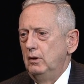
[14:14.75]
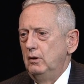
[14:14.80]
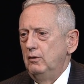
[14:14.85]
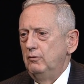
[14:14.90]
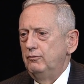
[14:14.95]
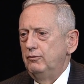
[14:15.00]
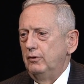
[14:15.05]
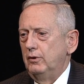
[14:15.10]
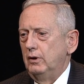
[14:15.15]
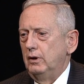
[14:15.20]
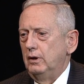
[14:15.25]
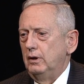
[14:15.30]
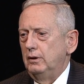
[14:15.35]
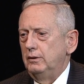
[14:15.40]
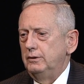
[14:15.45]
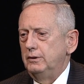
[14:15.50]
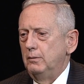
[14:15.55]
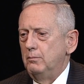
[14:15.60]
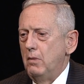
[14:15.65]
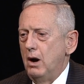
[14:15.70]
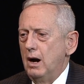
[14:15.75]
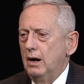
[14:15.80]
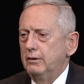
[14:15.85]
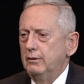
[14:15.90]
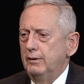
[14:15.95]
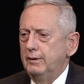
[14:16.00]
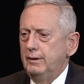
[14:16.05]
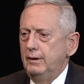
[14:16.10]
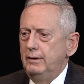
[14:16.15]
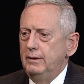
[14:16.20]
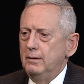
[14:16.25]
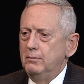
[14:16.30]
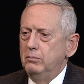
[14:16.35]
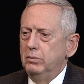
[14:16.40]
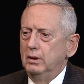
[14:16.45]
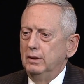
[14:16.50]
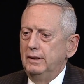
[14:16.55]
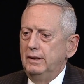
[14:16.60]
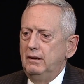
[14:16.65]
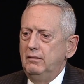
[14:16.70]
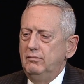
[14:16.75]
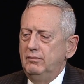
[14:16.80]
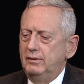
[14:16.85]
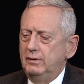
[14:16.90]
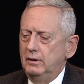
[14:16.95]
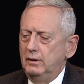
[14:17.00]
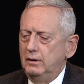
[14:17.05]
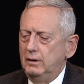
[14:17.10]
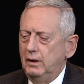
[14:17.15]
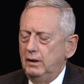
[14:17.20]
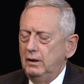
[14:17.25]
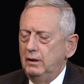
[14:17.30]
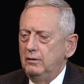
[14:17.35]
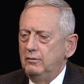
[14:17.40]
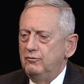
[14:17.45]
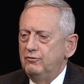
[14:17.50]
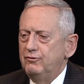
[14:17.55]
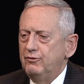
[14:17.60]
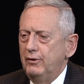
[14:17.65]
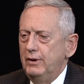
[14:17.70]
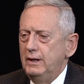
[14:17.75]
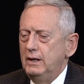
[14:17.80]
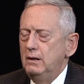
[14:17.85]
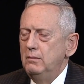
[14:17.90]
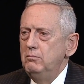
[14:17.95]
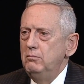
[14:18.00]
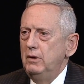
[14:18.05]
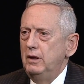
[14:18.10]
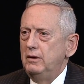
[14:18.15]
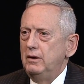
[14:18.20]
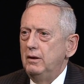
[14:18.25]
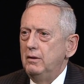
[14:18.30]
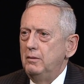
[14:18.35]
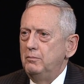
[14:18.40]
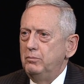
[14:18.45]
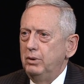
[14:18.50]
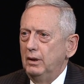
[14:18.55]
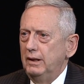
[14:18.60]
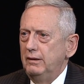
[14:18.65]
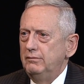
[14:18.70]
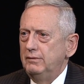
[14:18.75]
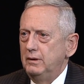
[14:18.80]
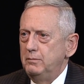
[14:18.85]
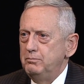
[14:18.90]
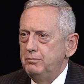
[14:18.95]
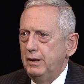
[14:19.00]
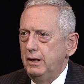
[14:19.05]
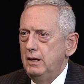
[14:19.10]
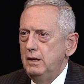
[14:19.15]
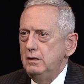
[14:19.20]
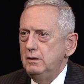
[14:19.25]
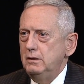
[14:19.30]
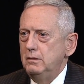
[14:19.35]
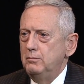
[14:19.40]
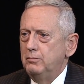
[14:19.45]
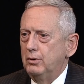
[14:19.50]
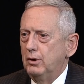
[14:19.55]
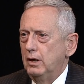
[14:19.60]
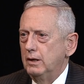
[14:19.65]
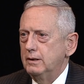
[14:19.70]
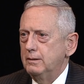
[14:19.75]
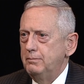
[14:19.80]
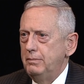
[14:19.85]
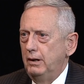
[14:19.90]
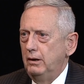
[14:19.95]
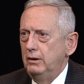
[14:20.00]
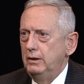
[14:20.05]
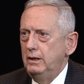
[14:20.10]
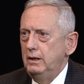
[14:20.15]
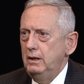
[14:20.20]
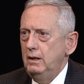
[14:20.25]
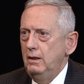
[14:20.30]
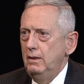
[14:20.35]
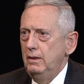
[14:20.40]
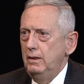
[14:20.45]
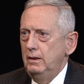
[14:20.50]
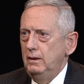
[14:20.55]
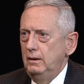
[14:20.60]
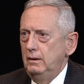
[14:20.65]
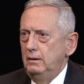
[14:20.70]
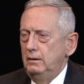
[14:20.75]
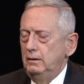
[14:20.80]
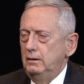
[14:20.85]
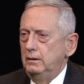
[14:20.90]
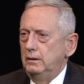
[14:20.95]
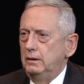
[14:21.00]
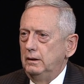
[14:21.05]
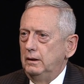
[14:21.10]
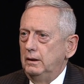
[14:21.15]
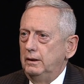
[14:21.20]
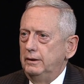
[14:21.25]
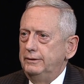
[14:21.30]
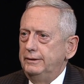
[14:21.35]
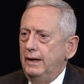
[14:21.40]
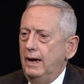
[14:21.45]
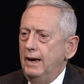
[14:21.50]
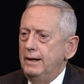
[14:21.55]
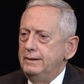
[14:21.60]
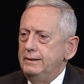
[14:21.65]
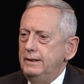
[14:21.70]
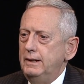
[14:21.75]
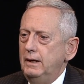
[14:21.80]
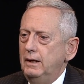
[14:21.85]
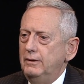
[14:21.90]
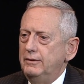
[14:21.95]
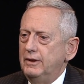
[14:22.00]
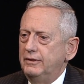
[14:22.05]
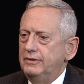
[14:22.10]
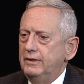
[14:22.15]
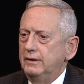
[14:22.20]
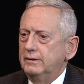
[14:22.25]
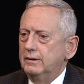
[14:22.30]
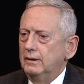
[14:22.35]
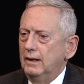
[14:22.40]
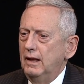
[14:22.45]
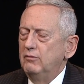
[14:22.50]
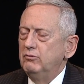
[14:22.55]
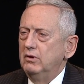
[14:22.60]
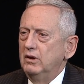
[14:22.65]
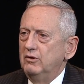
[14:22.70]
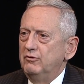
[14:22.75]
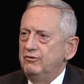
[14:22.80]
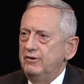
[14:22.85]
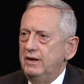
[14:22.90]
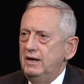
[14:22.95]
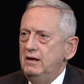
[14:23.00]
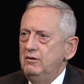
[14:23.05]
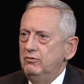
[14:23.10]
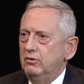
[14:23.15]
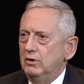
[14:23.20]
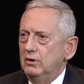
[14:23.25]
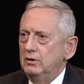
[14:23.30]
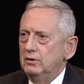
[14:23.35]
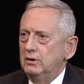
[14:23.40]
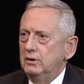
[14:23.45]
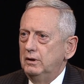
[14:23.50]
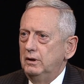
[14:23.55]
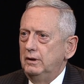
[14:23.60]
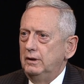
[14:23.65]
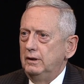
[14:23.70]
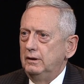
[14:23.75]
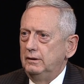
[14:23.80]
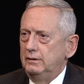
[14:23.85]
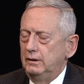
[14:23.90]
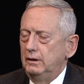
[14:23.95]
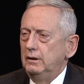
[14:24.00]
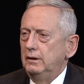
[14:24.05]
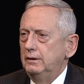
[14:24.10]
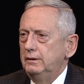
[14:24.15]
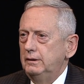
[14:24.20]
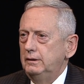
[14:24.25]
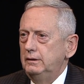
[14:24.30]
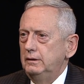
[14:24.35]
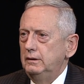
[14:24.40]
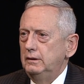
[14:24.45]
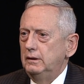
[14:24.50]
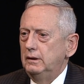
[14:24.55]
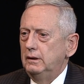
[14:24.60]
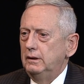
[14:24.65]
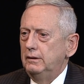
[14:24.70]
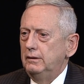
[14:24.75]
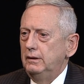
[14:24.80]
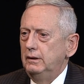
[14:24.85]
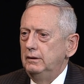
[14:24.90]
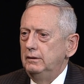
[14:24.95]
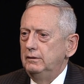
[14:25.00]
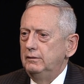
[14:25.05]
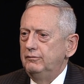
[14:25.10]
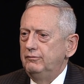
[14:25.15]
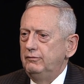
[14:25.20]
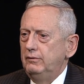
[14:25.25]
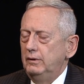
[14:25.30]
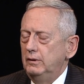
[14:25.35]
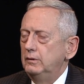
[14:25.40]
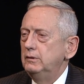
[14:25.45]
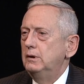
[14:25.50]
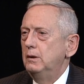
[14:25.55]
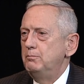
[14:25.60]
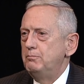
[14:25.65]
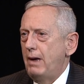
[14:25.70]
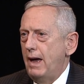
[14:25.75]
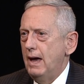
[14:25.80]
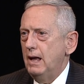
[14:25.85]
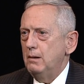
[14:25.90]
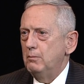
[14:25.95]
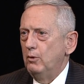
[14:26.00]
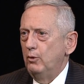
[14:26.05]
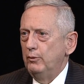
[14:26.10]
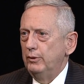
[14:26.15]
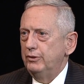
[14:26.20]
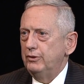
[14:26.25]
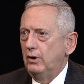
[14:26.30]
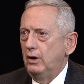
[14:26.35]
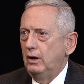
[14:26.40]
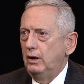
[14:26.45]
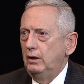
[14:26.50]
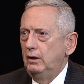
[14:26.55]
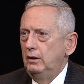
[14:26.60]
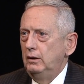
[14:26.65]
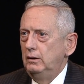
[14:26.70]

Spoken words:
For a democracy that believes in freedom and it believes in peace and prosperity, the idea that this level of evil can exist is incompatible with our